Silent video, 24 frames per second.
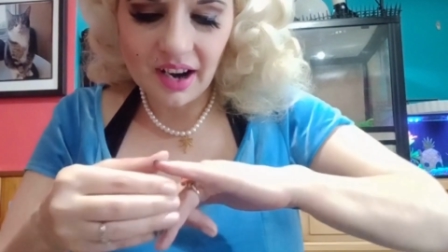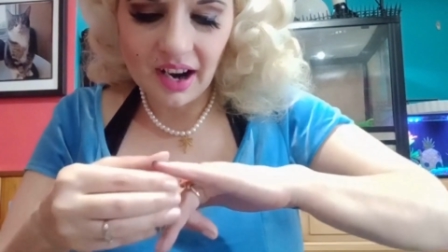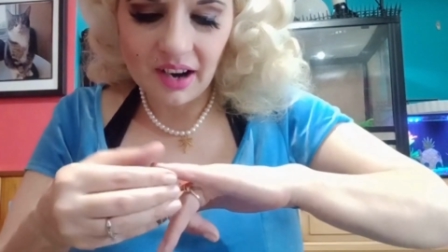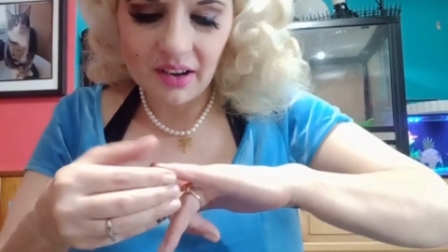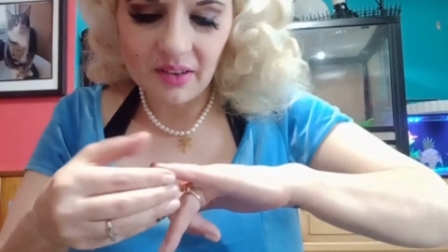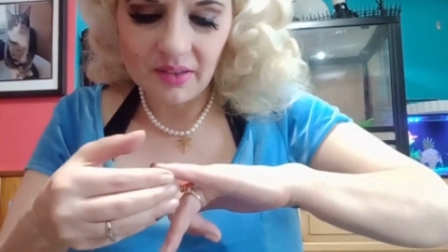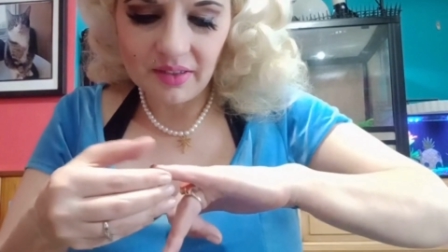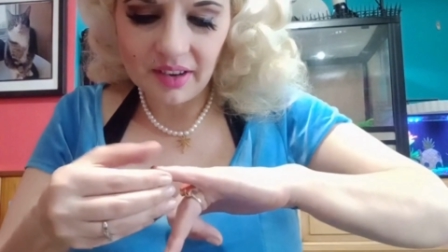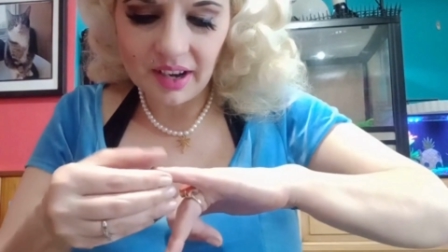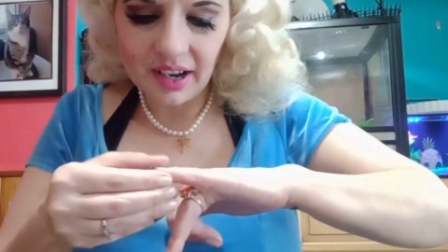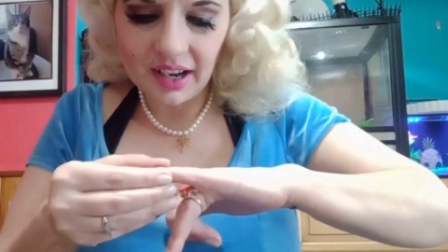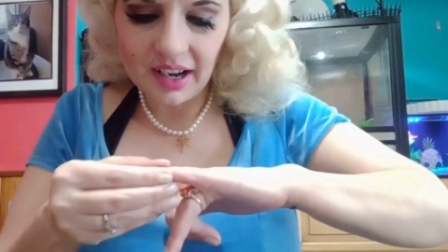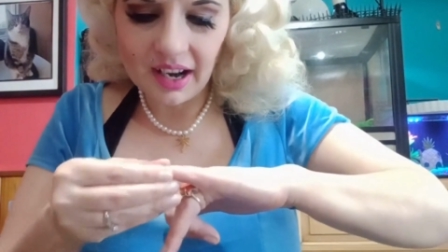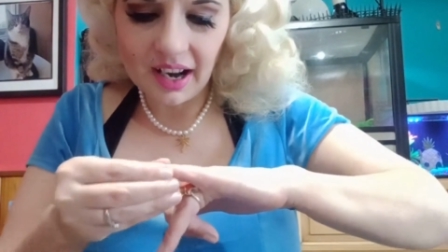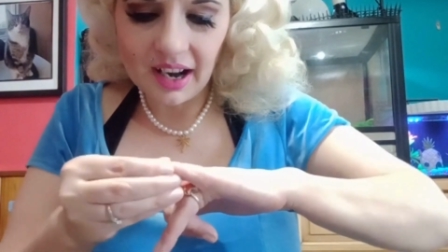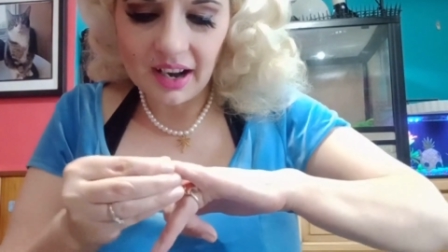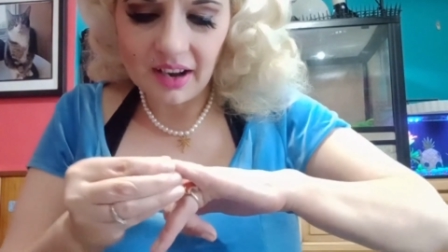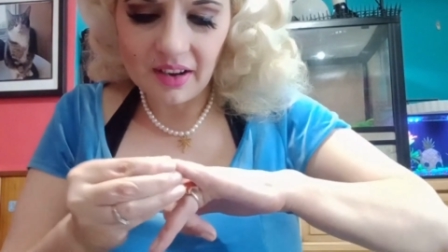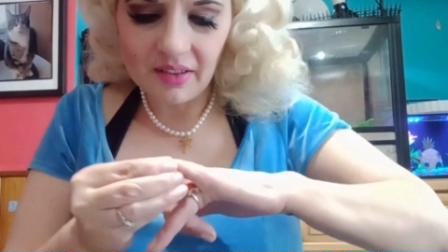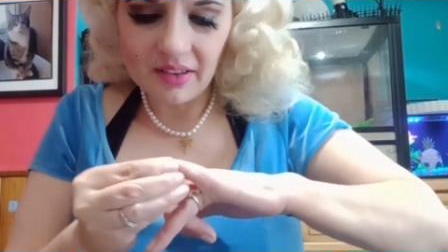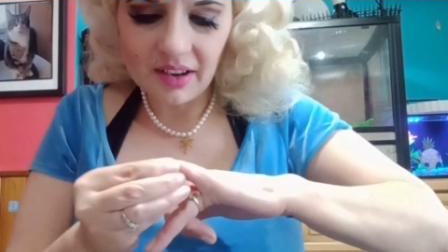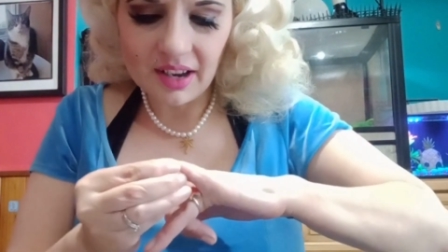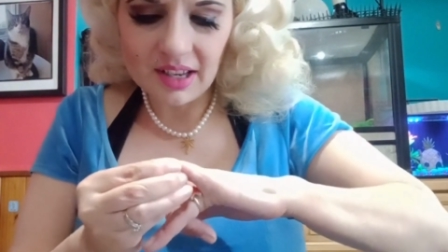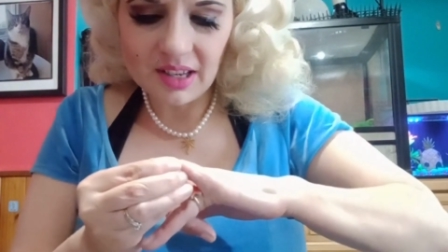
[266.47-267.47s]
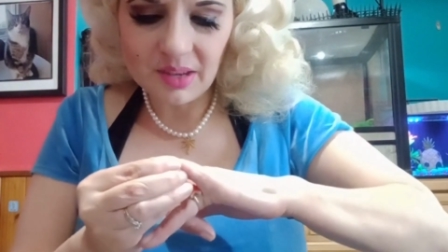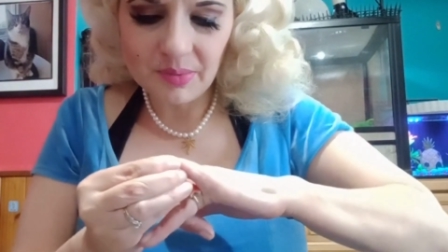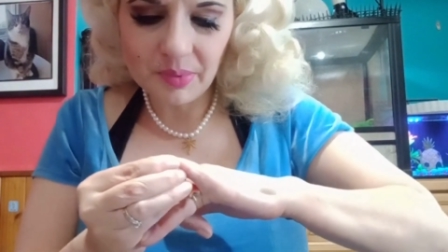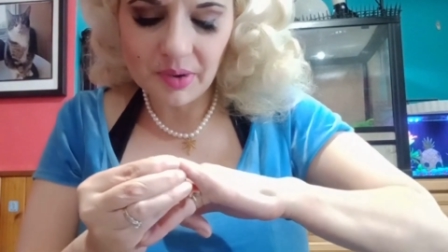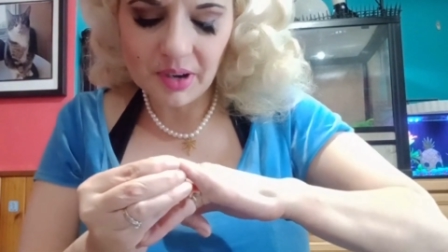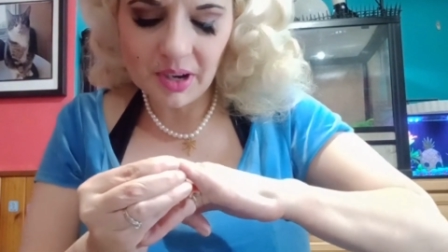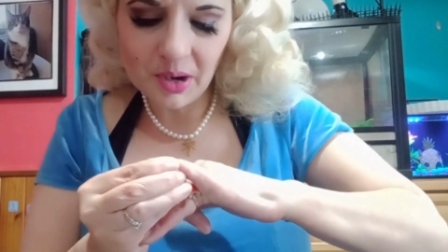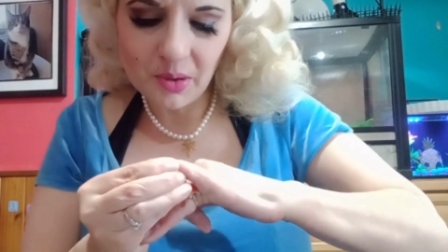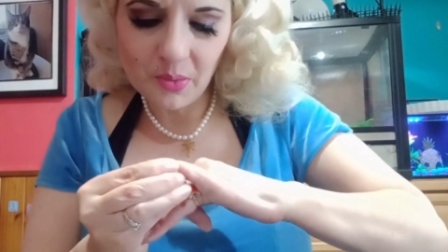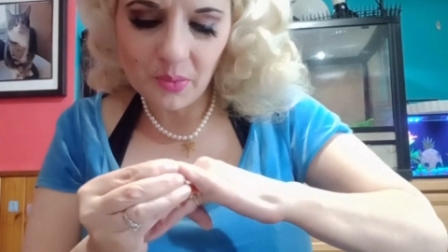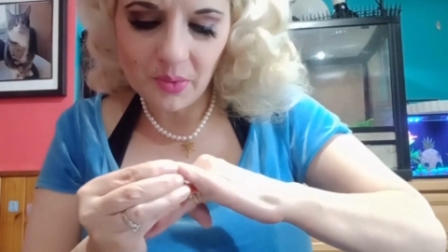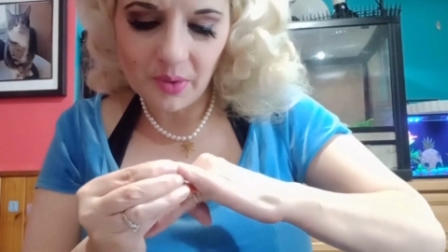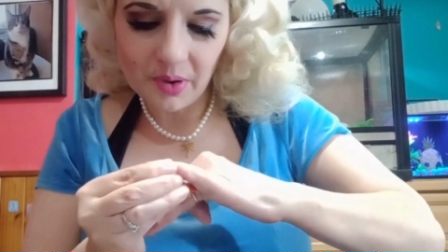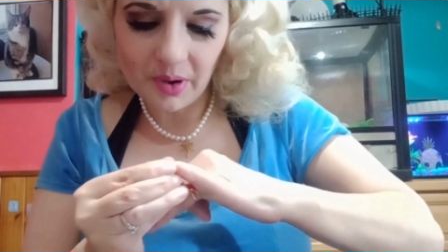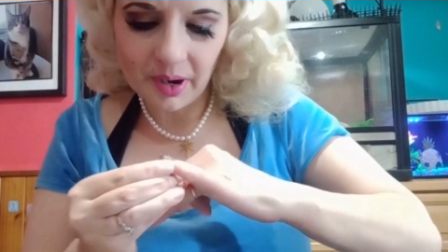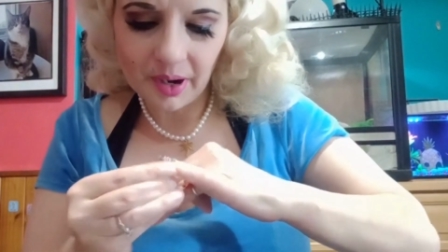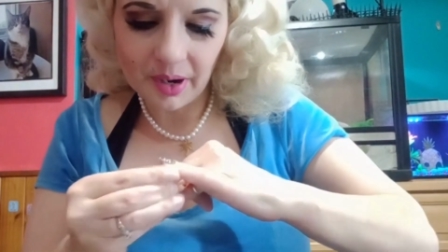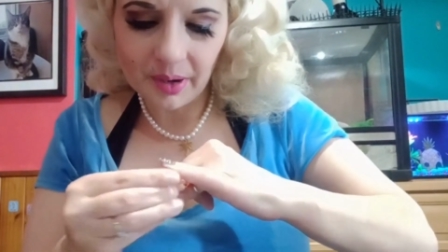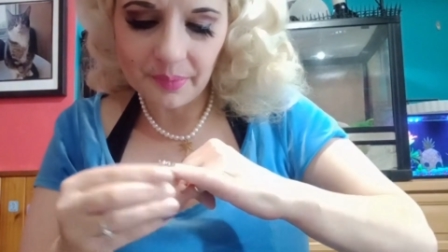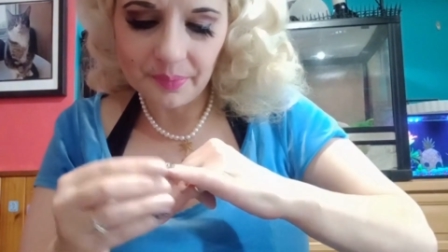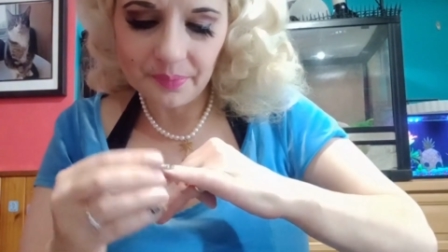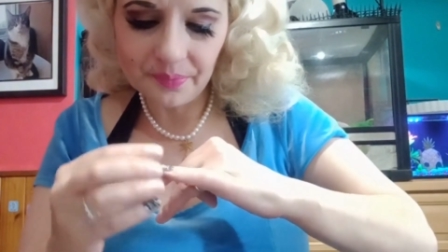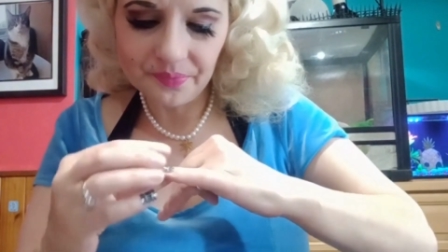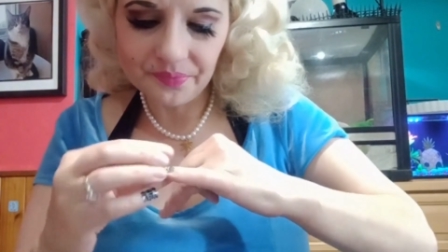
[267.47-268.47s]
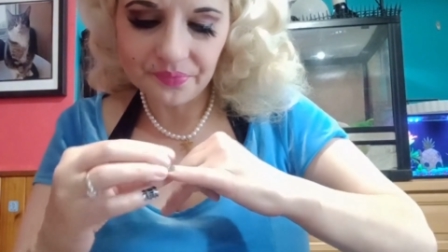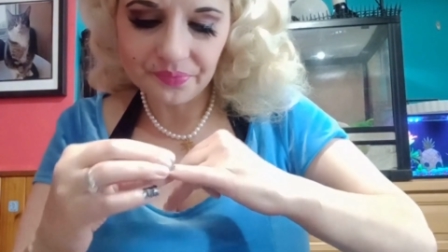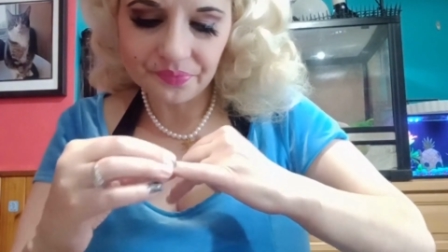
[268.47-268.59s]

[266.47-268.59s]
out right now. It's pretty warm.